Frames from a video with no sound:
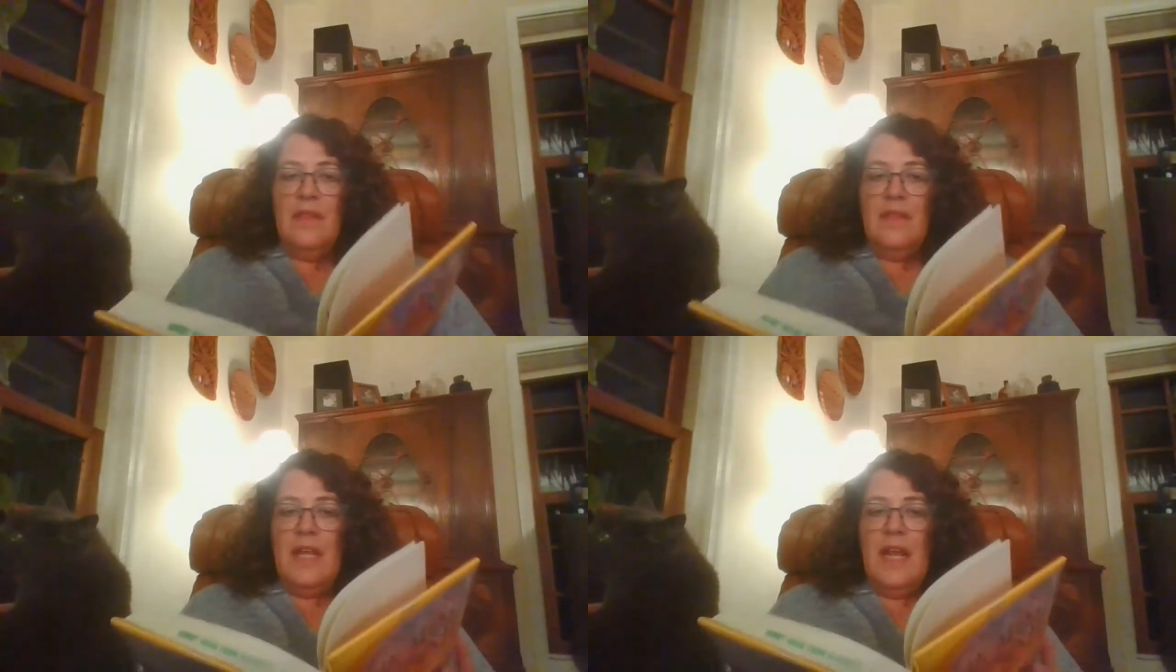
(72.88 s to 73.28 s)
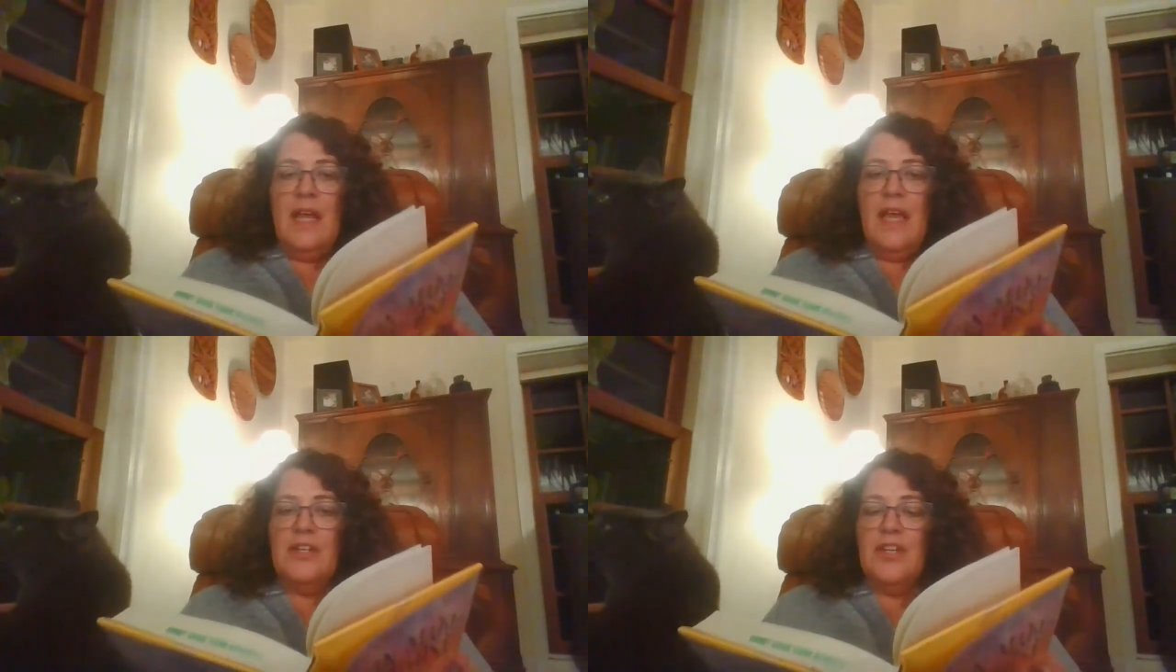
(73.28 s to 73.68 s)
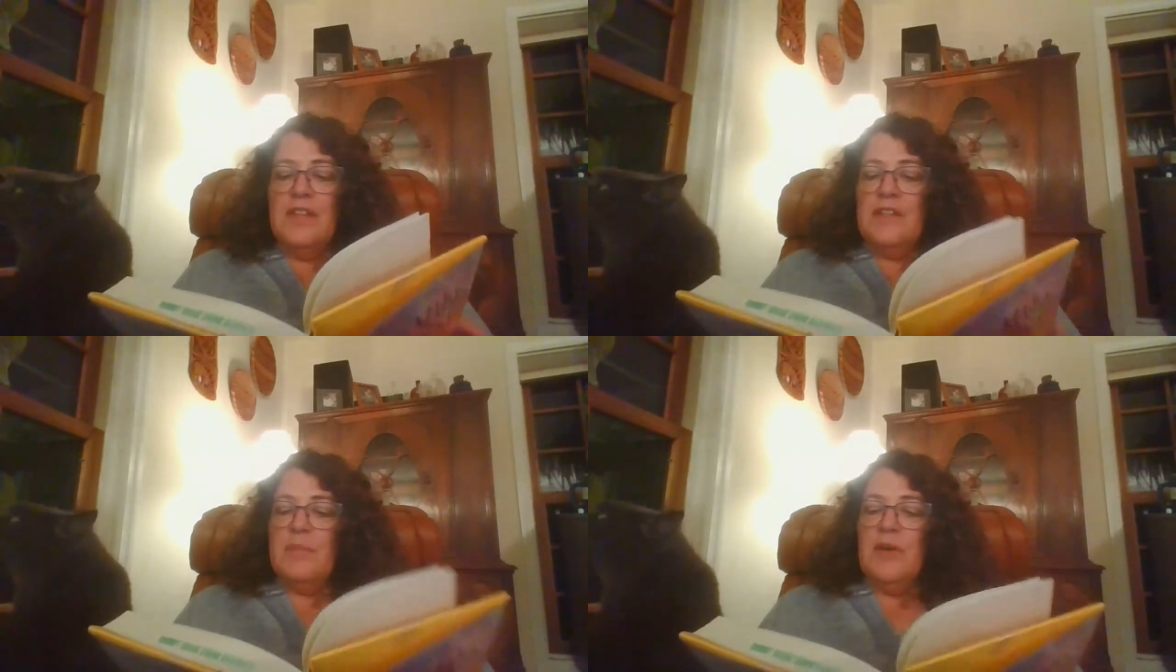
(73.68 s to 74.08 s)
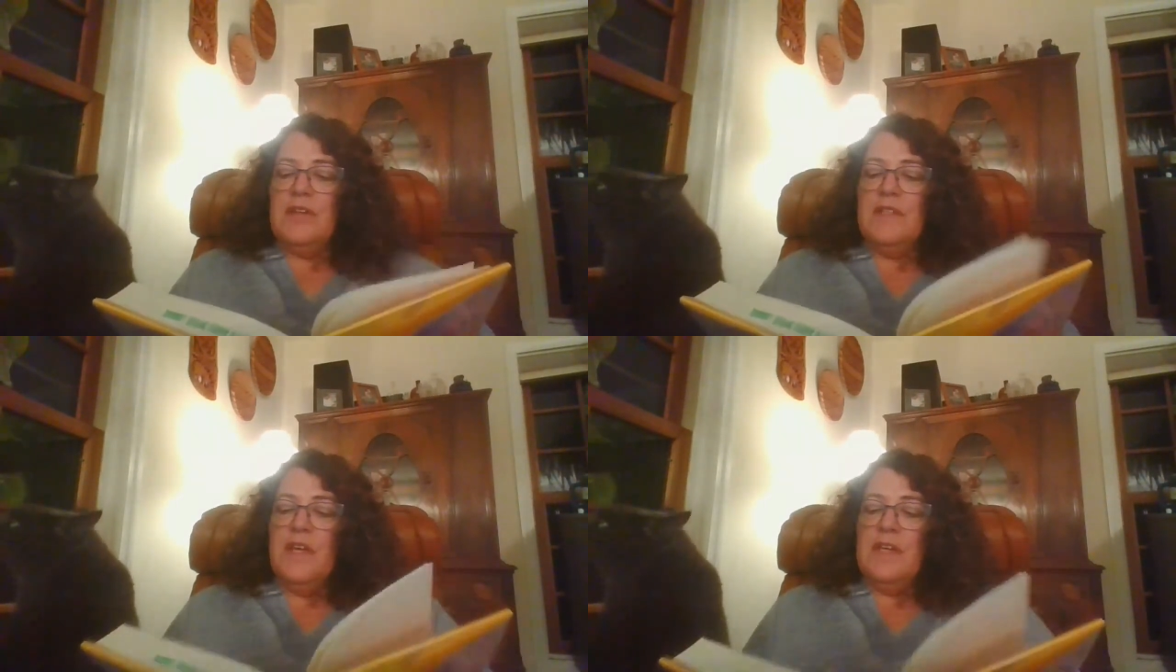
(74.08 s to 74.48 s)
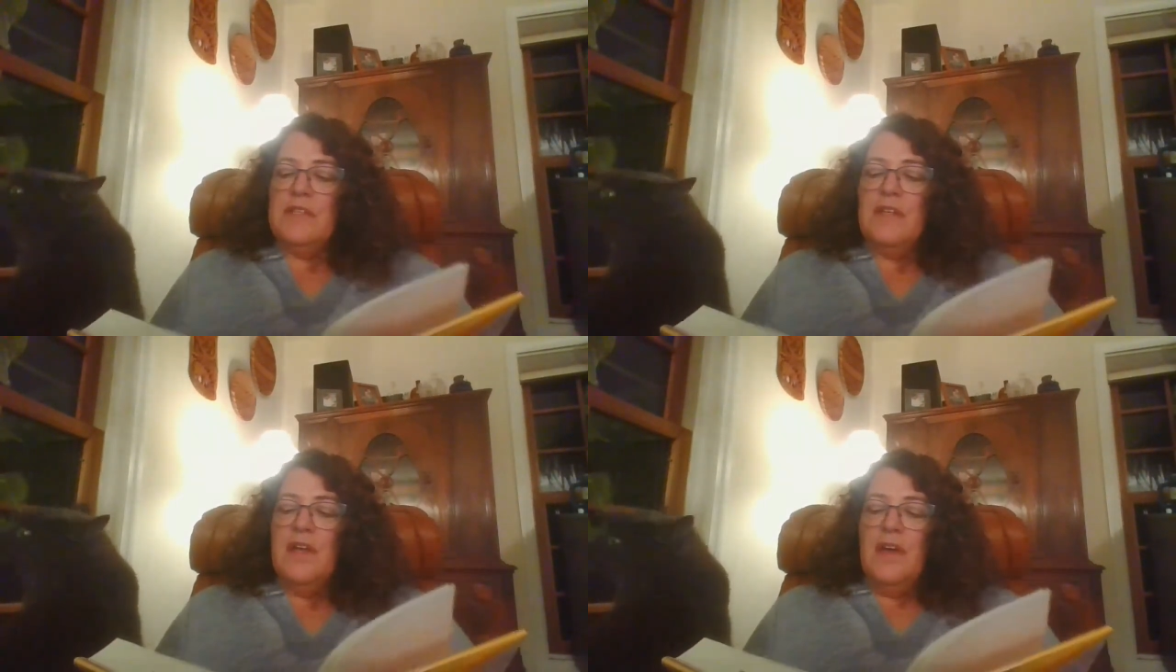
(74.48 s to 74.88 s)
The dedication in this book
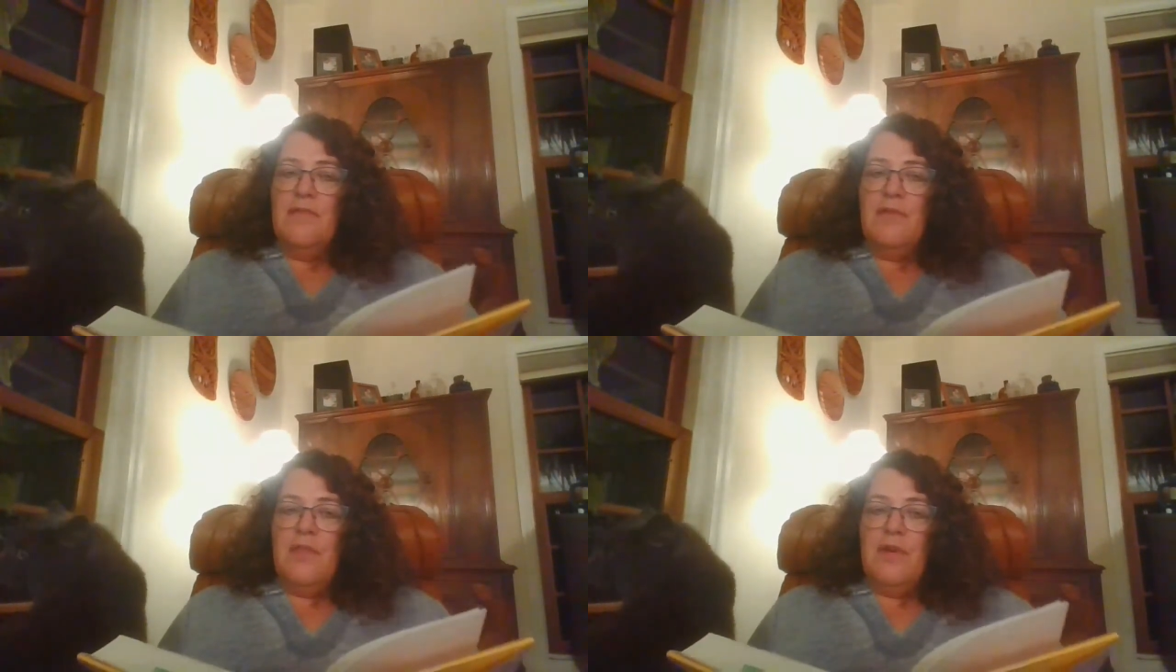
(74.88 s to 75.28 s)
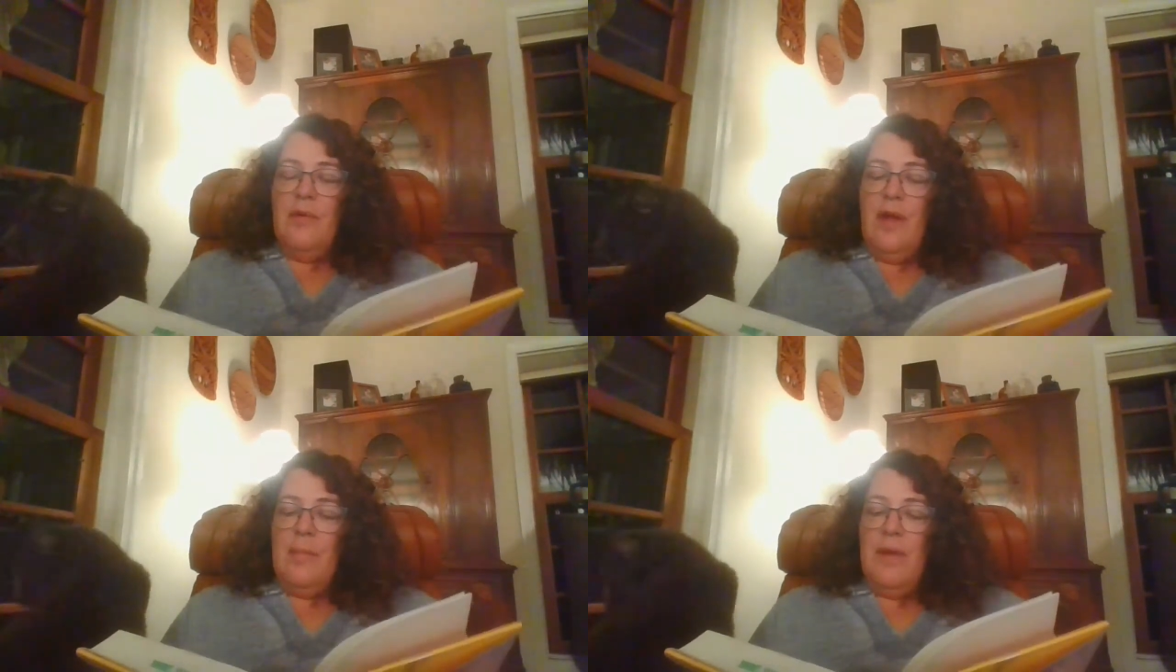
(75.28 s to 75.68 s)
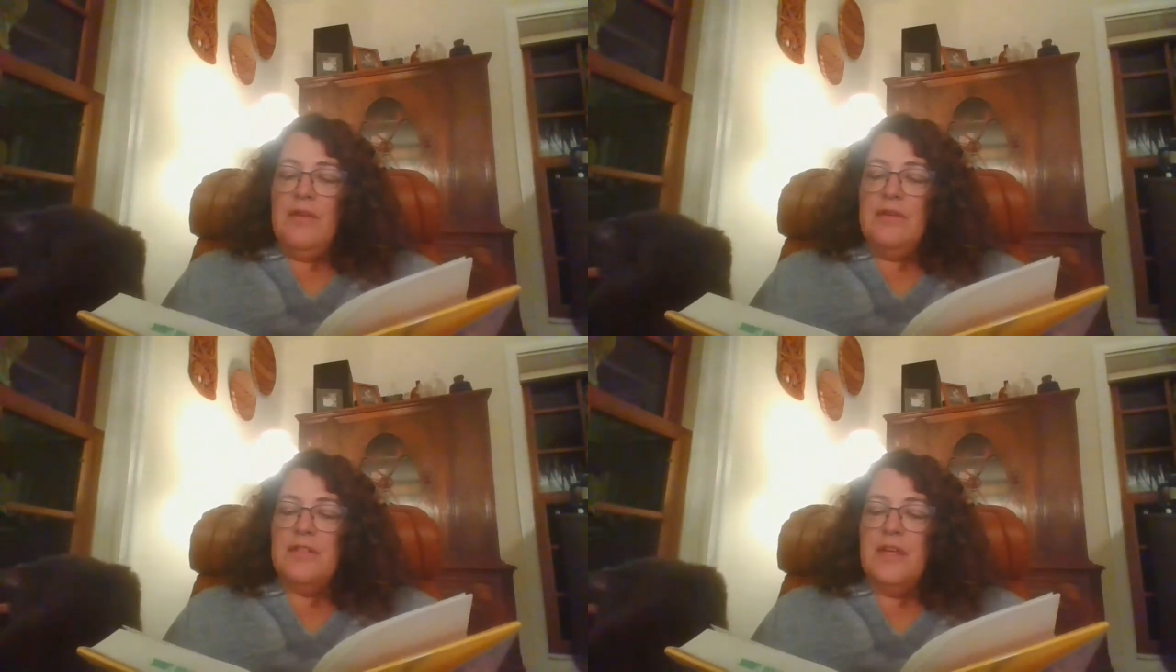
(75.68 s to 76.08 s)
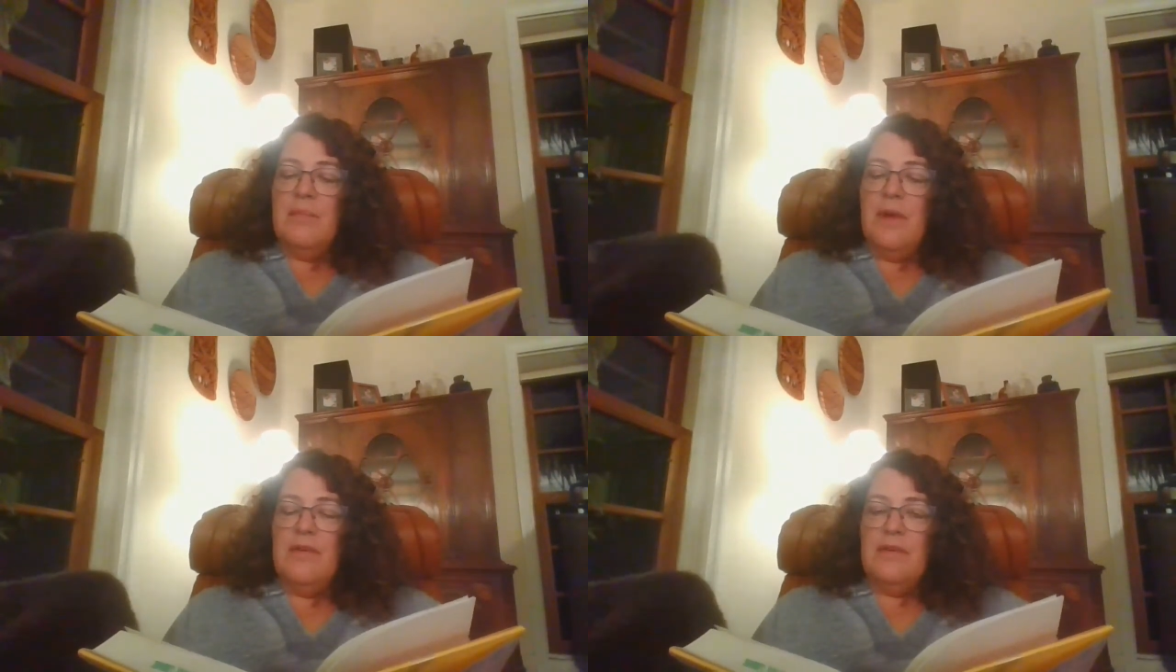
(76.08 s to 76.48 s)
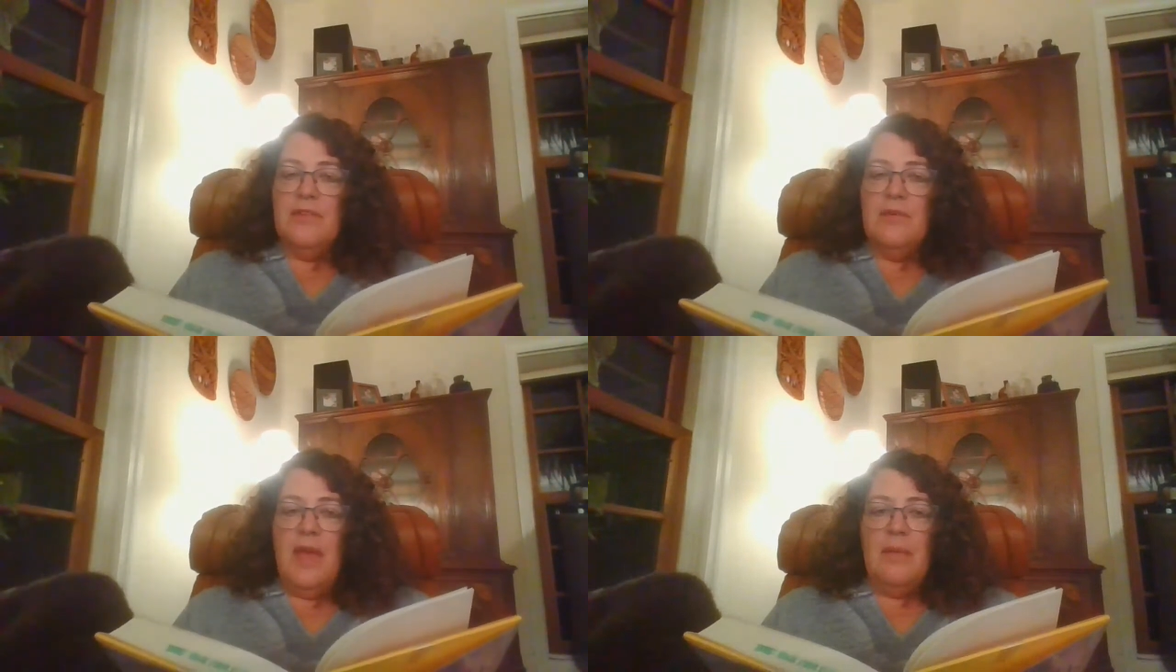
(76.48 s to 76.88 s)
says, For the grandmothers and
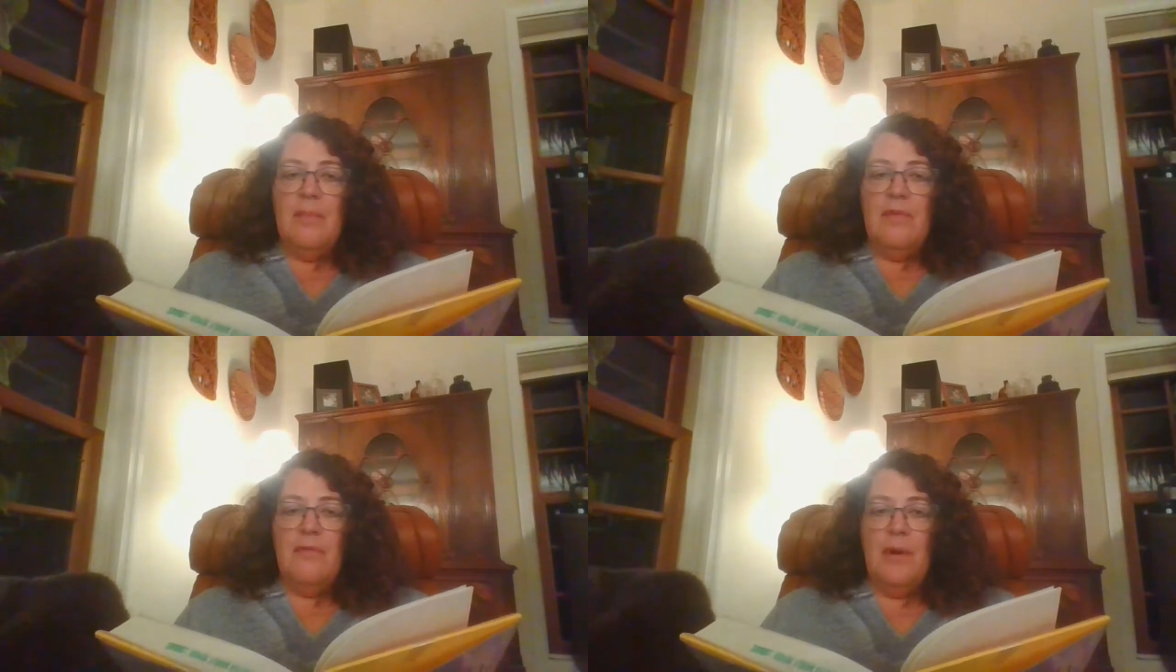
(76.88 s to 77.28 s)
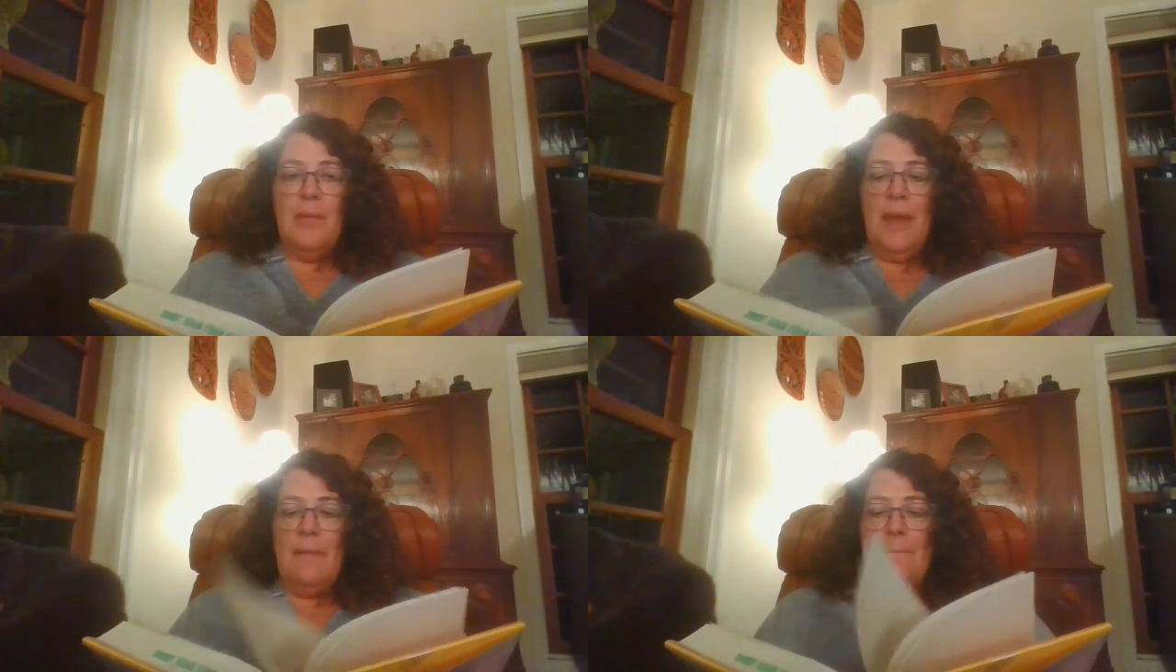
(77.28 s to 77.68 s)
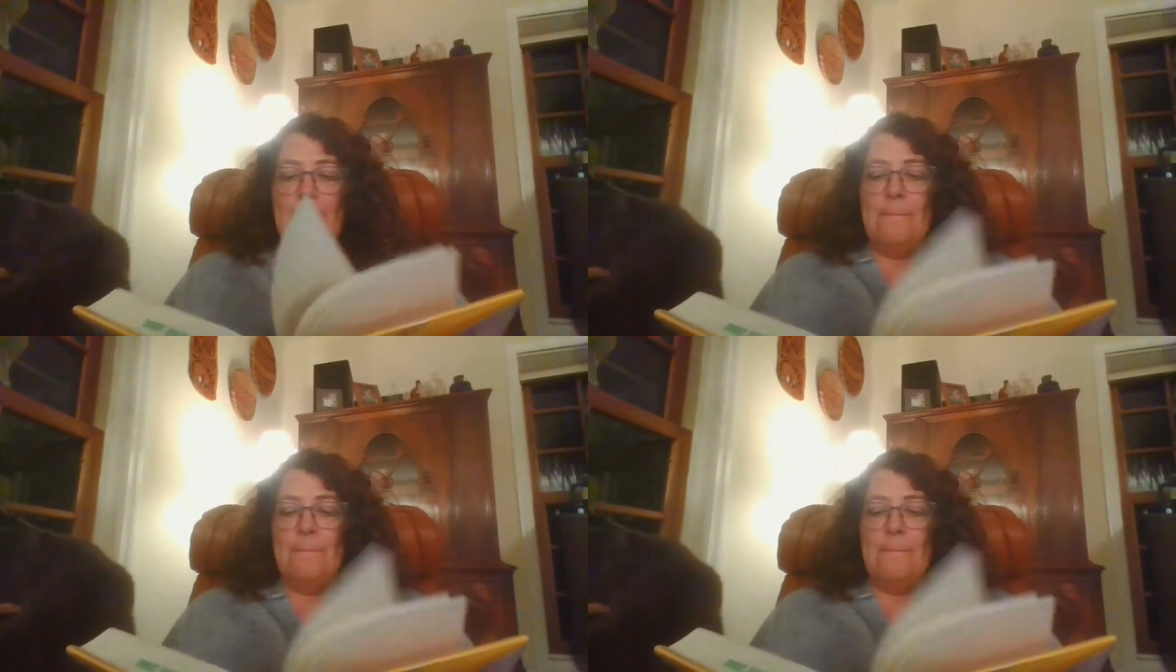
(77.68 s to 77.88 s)
mothers who came before me.